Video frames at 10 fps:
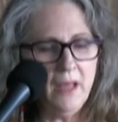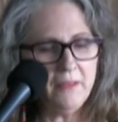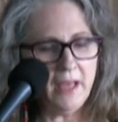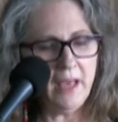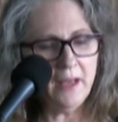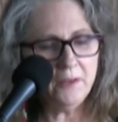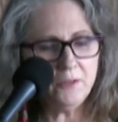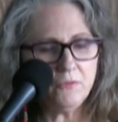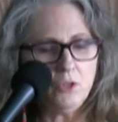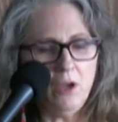the hand
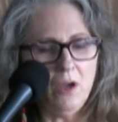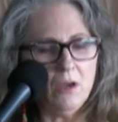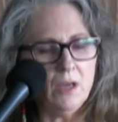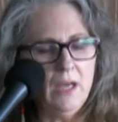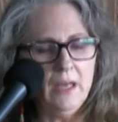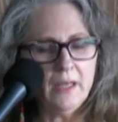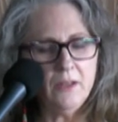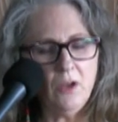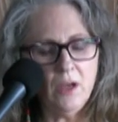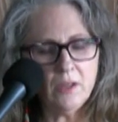of law
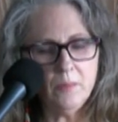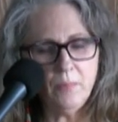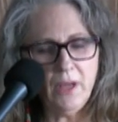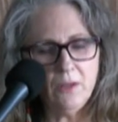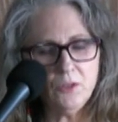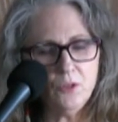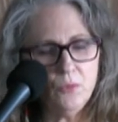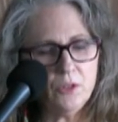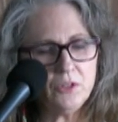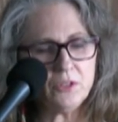cannot compel you
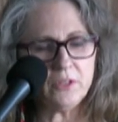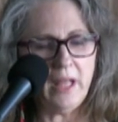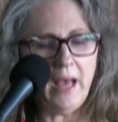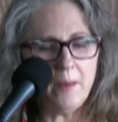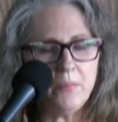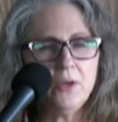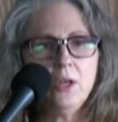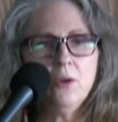with slap